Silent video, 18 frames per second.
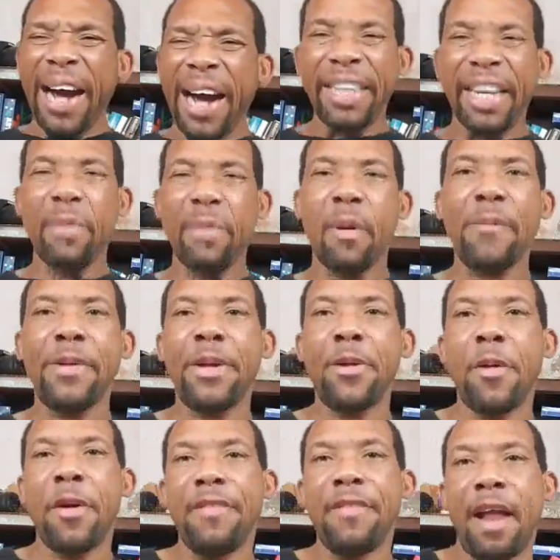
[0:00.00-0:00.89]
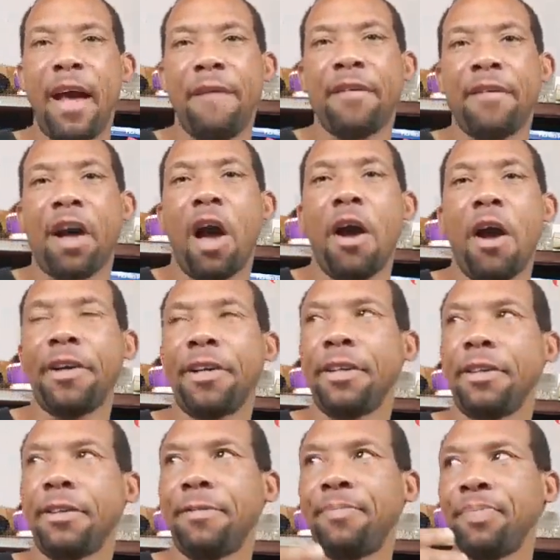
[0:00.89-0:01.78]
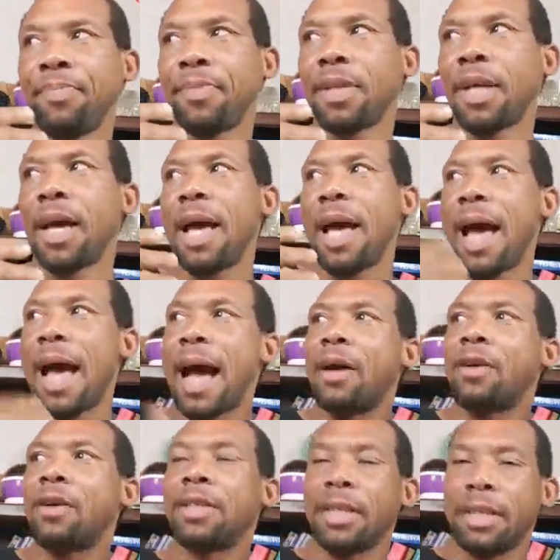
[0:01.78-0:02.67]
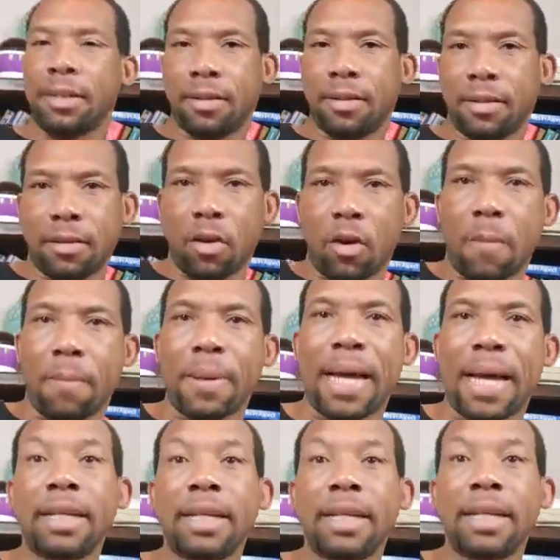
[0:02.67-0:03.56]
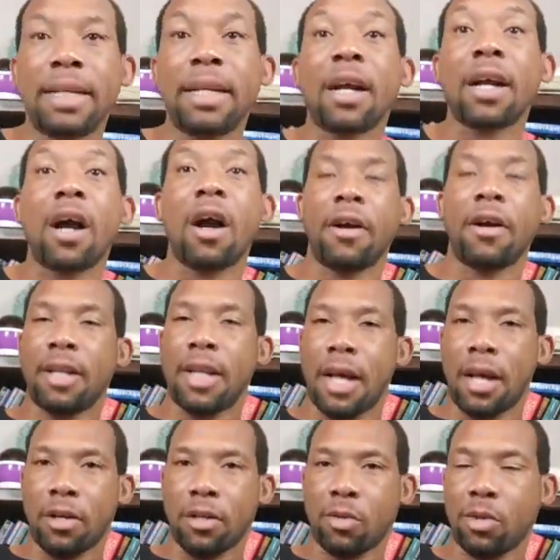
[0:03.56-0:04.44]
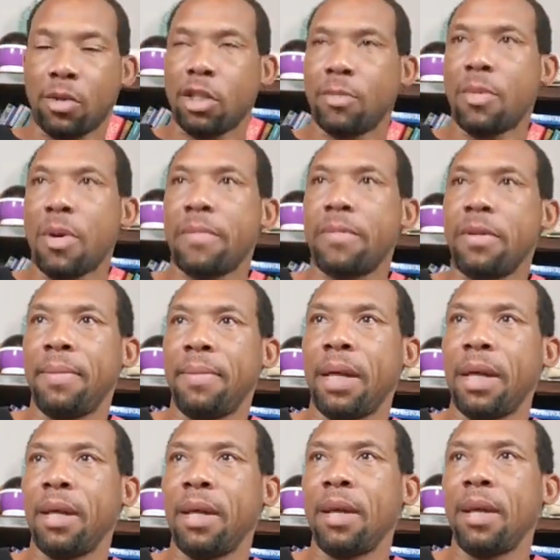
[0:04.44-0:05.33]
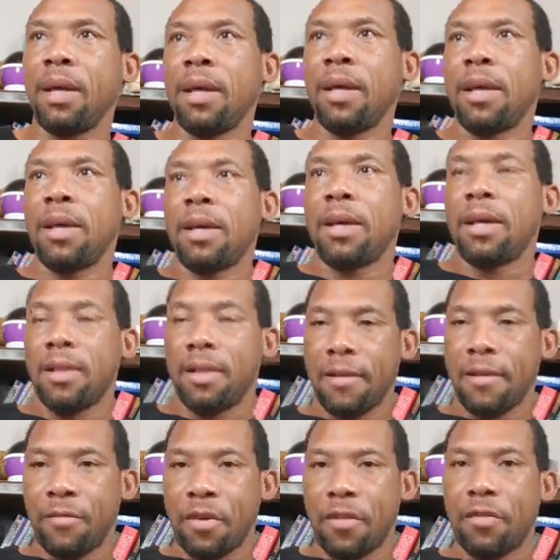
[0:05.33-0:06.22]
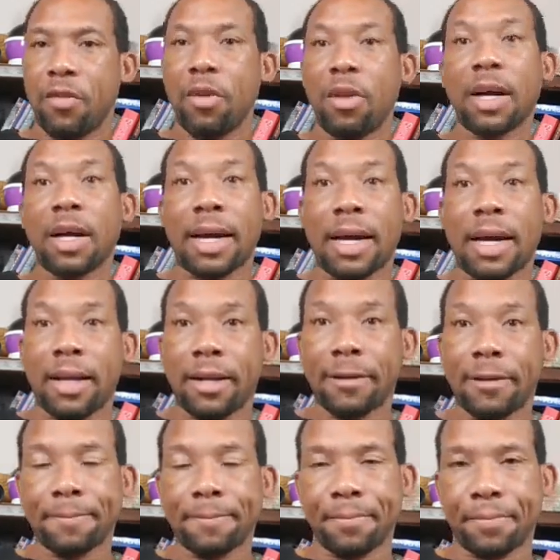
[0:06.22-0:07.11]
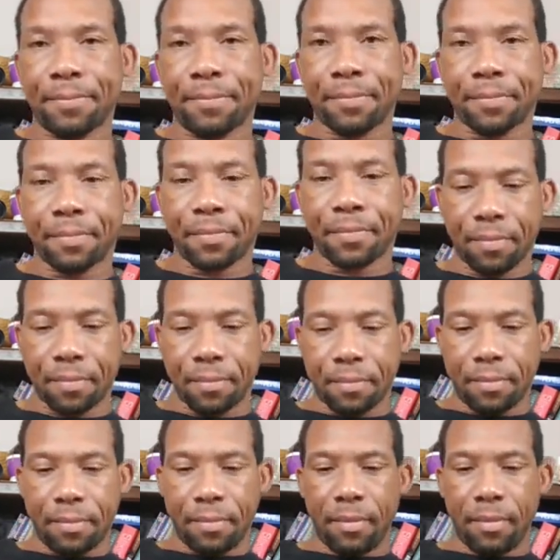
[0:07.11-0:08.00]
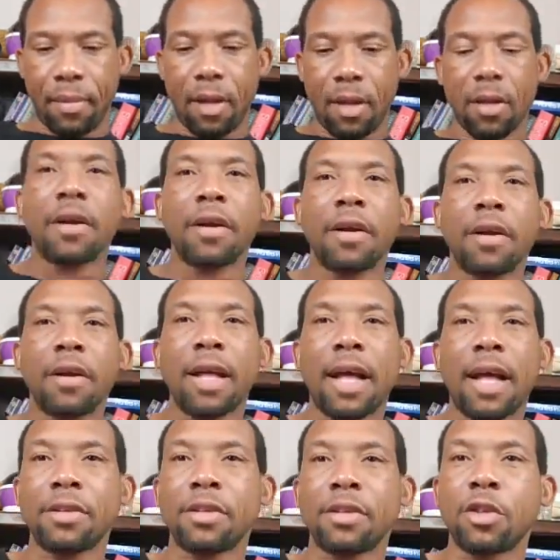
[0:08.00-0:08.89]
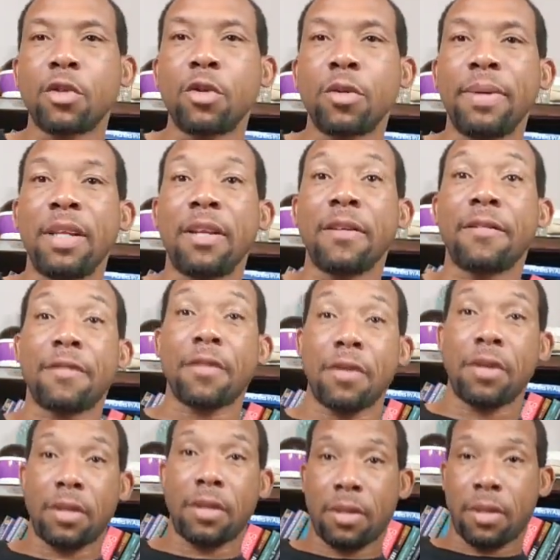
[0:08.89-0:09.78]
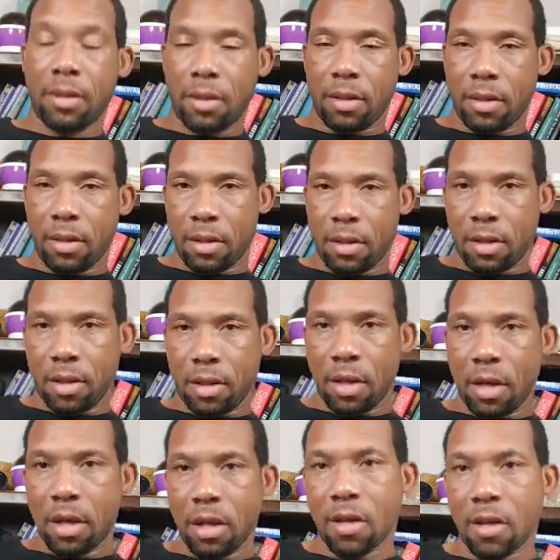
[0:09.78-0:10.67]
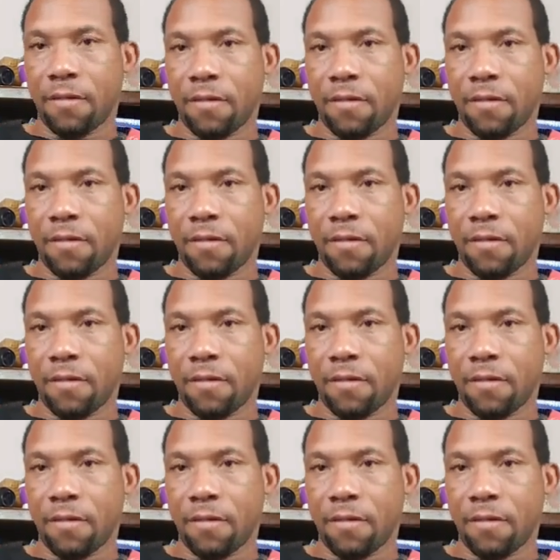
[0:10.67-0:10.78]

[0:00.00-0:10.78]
They probably don't even have cardinal houses or planets in a cardinal house, which is probably be, if you look at it, the cardinal houses would be the first, the